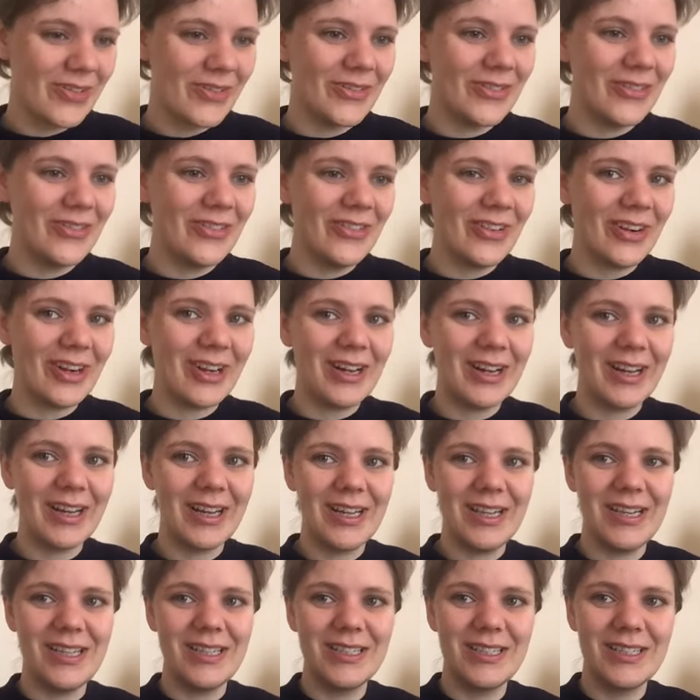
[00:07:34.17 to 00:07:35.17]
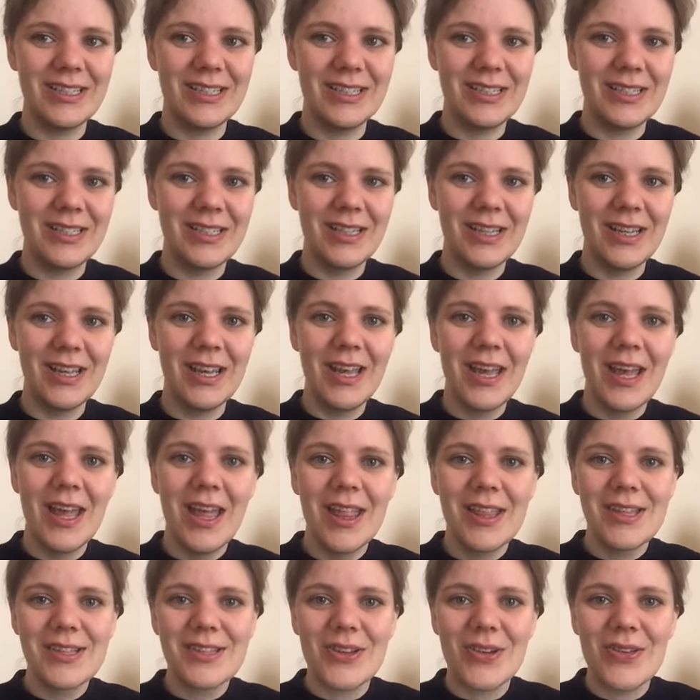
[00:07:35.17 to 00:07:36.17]
Right.
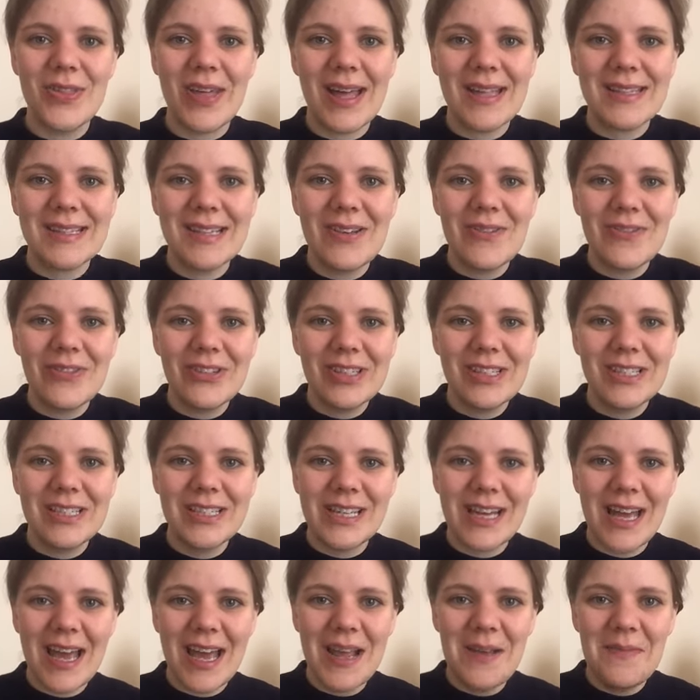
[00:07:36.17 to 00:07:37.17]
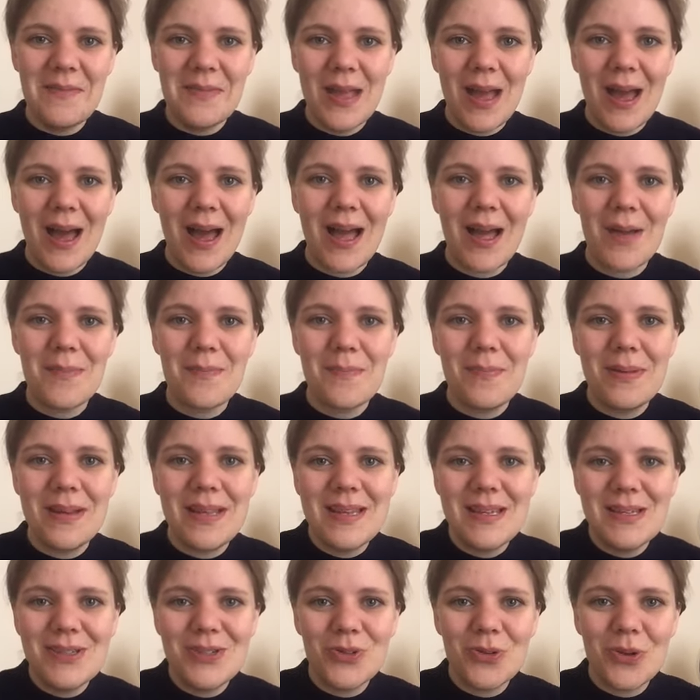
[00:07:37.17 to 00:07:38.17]
So that's it for today.
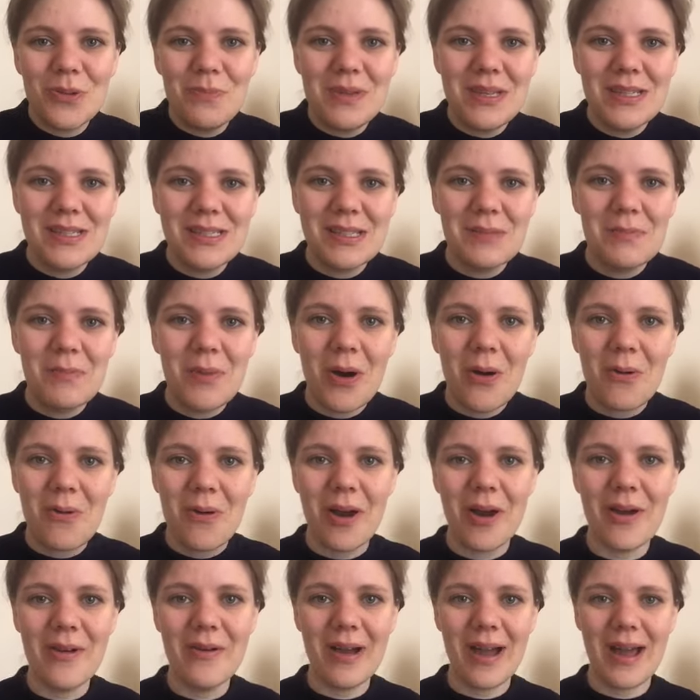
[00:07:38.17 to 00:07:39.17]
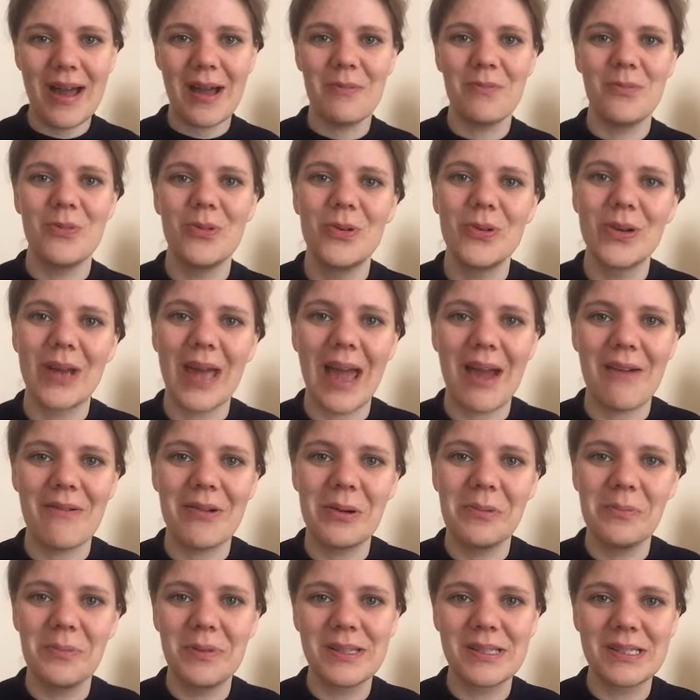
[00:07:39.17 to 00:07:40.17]
Please join me tomorrow and we'll carry
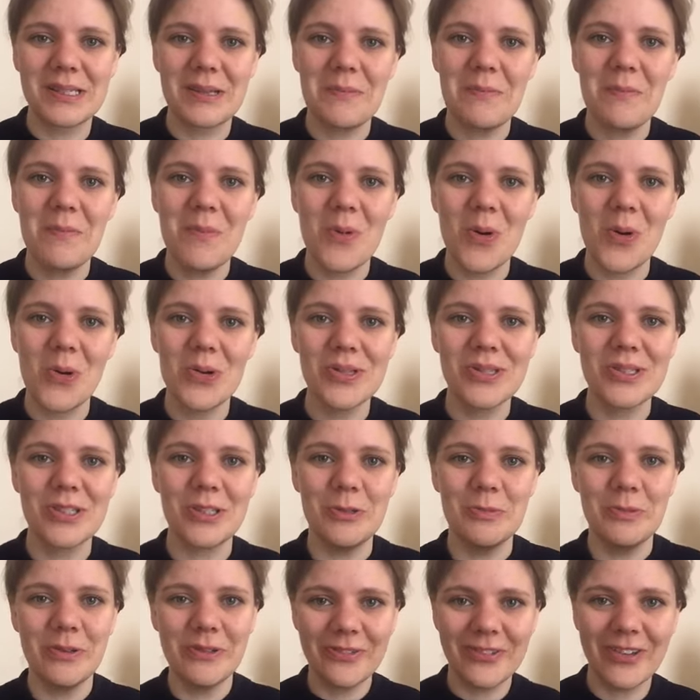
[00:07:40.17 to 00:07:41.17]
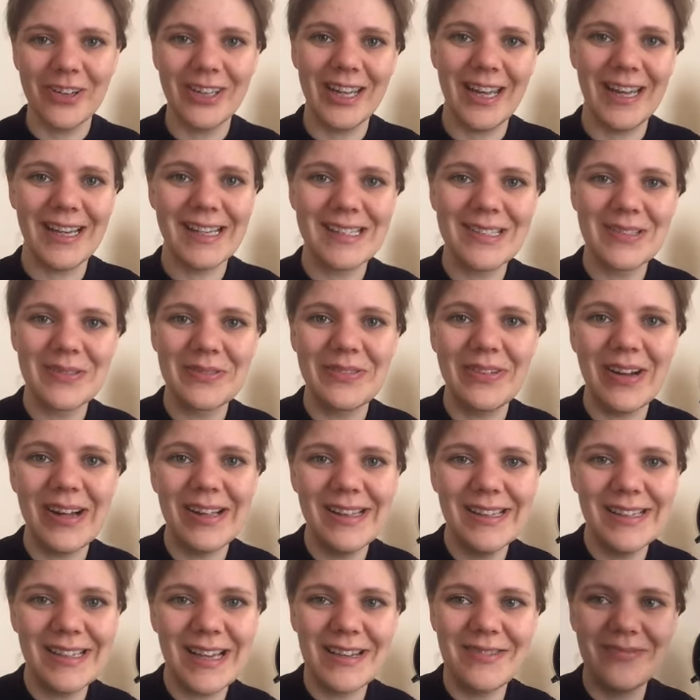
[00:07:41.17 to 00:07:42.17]
on with some more Superphonics. Well
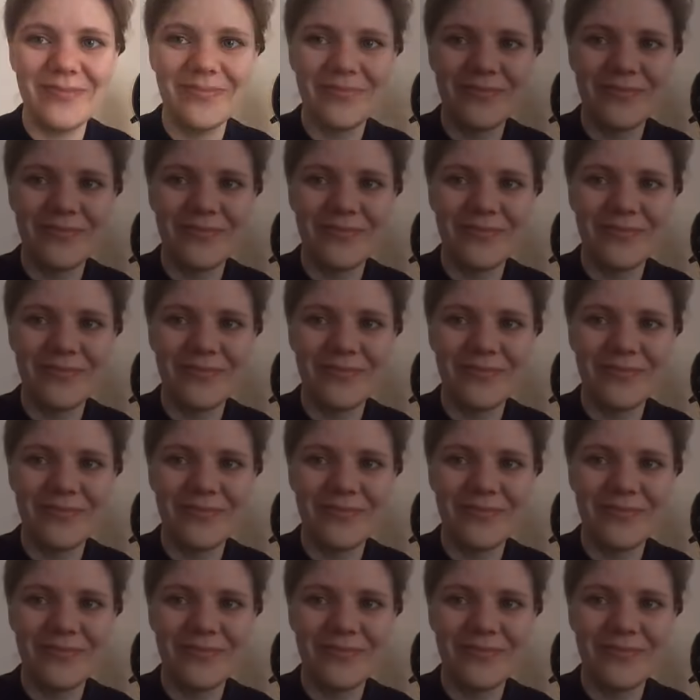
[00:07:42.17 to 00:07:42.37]
done.